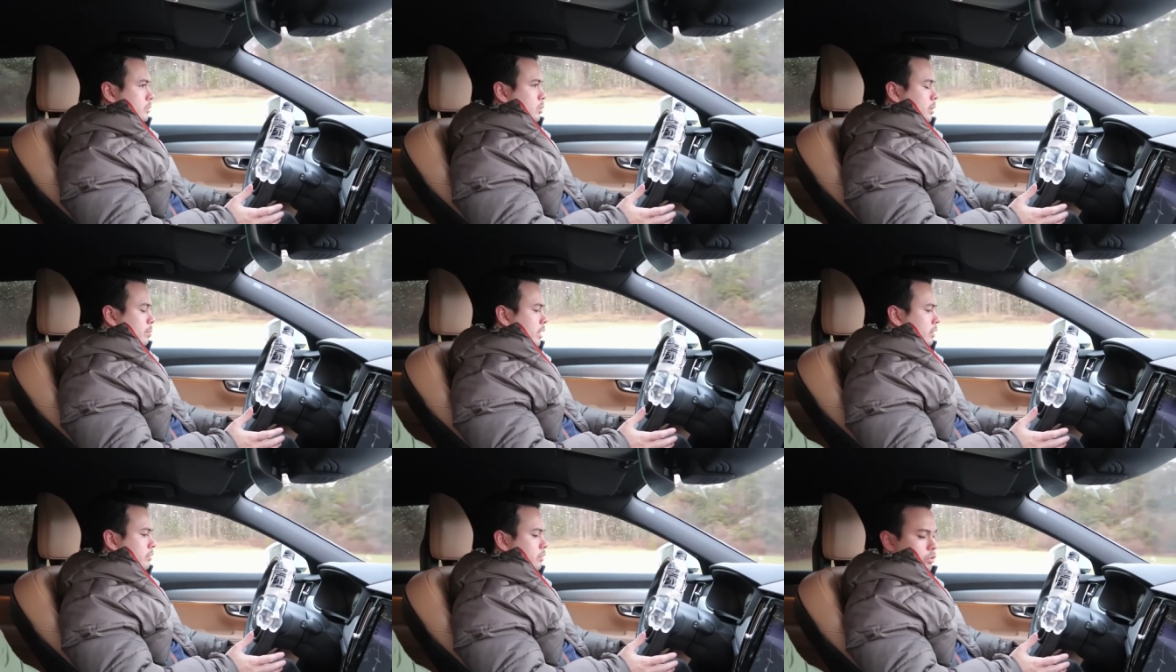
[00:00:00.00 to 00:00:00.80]
well,
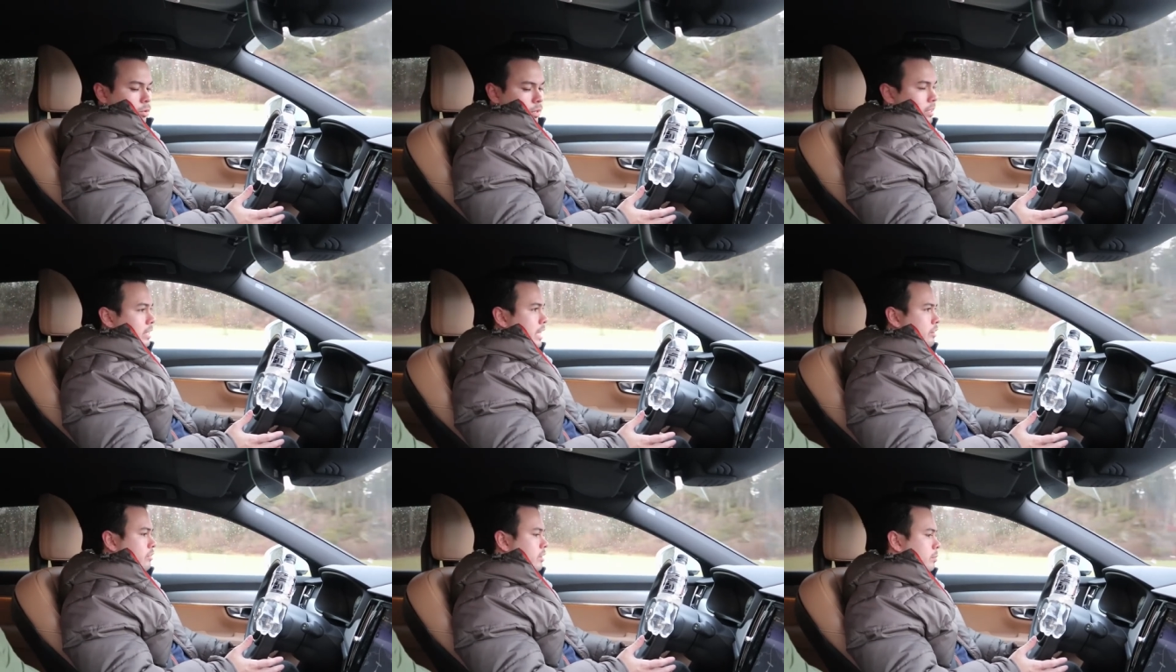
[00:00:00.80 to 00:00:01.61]
Pilot Assist two
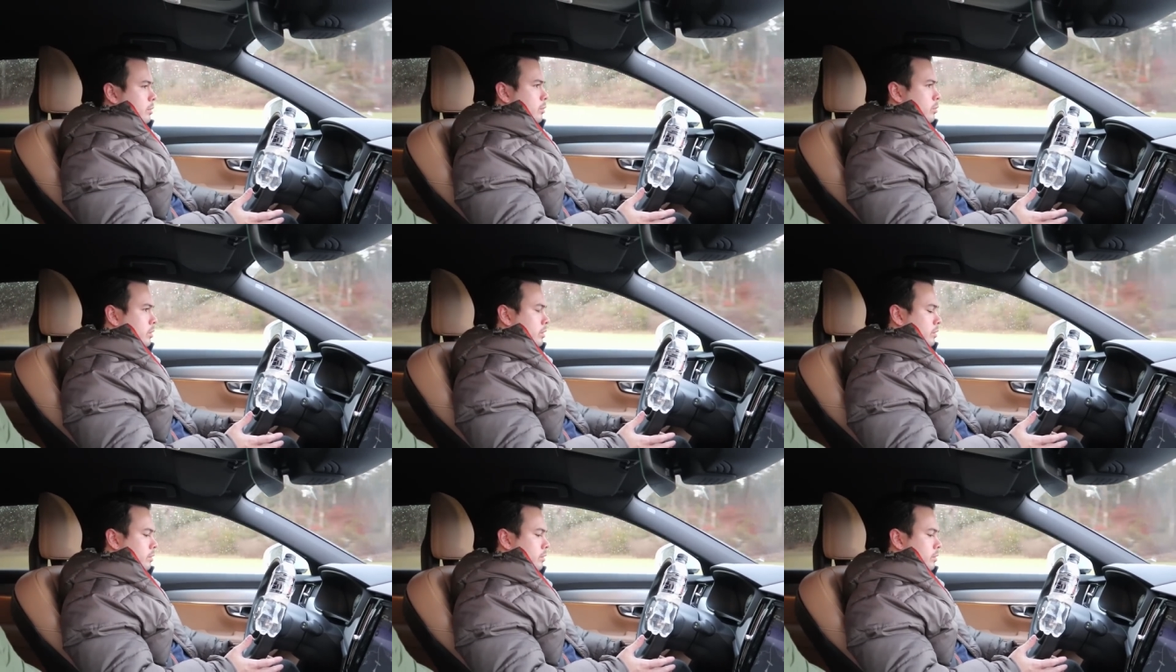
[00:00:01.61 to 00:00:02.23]
engaged here, but we're,